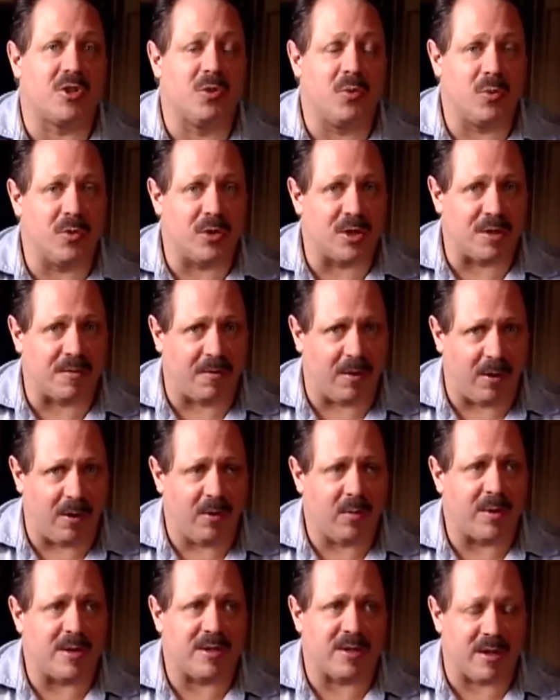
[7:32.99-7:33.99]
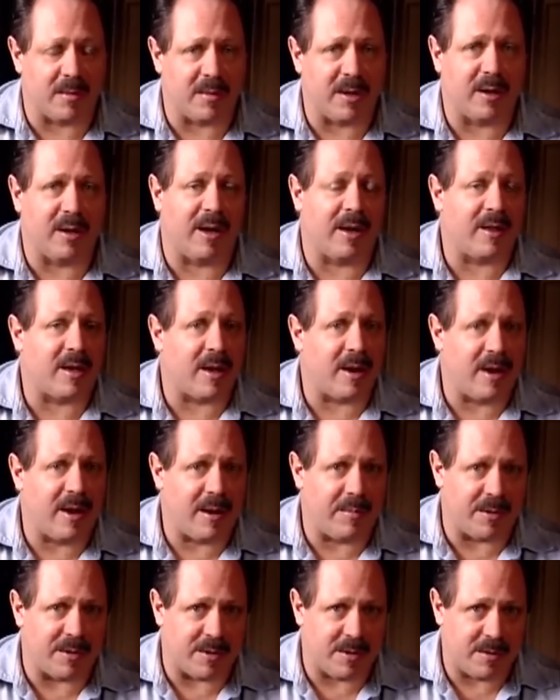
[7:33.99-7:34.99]
student's fault when something like that
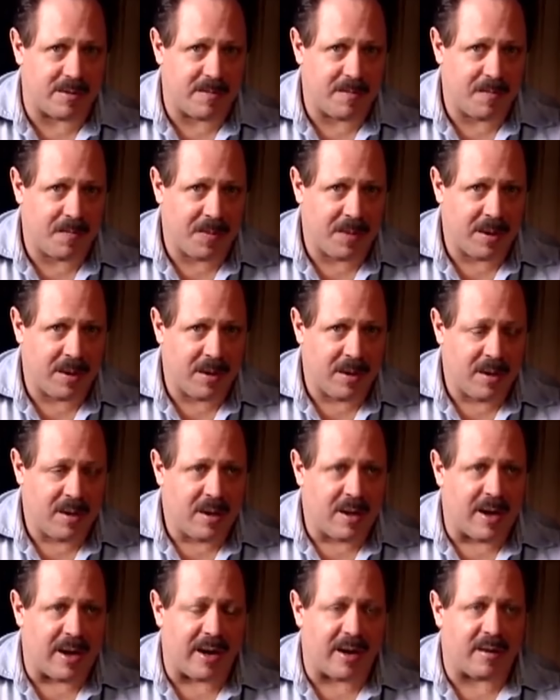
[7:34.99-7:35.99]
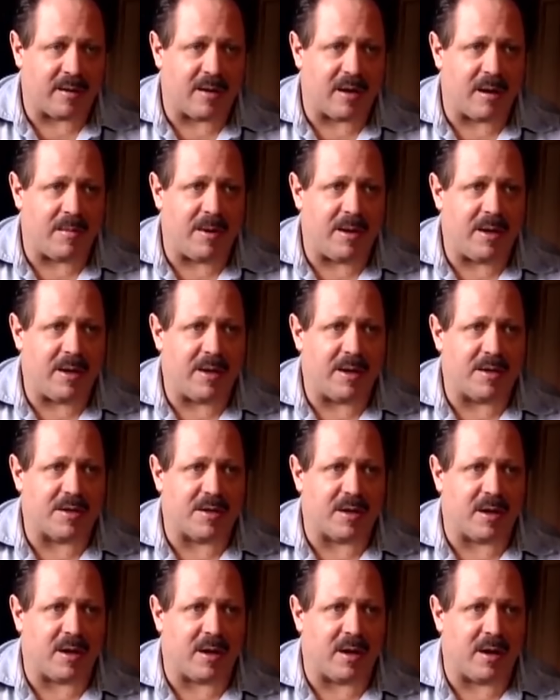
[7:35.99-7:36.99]
happens. Academia
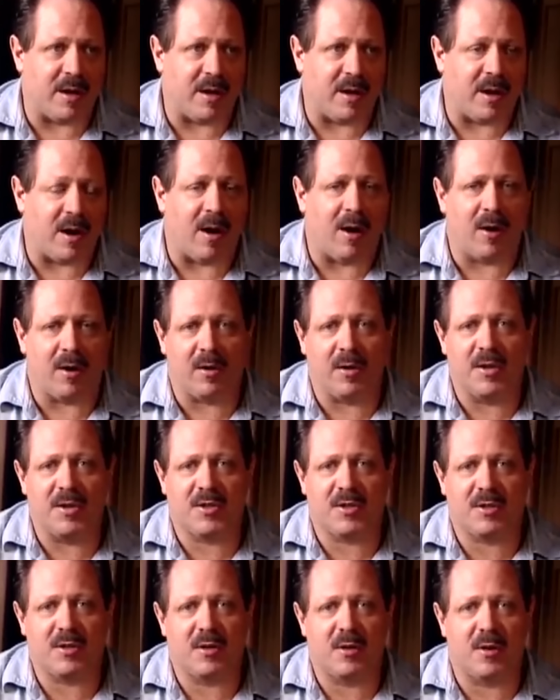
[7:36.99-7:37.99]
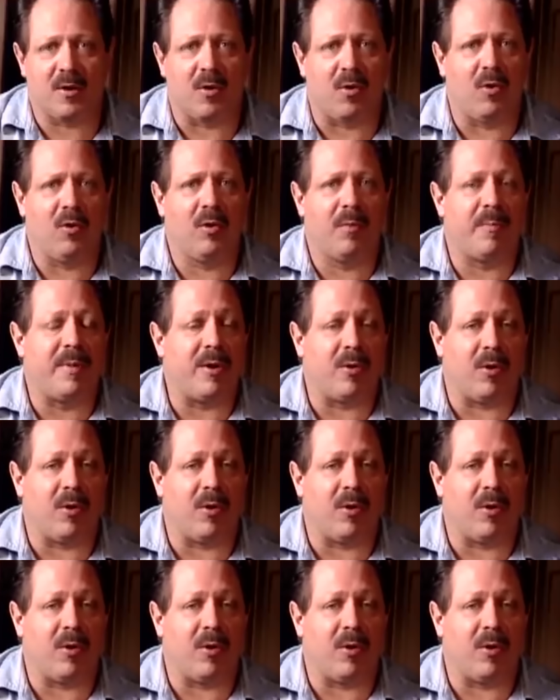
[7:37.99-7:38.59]
is a heartless, cold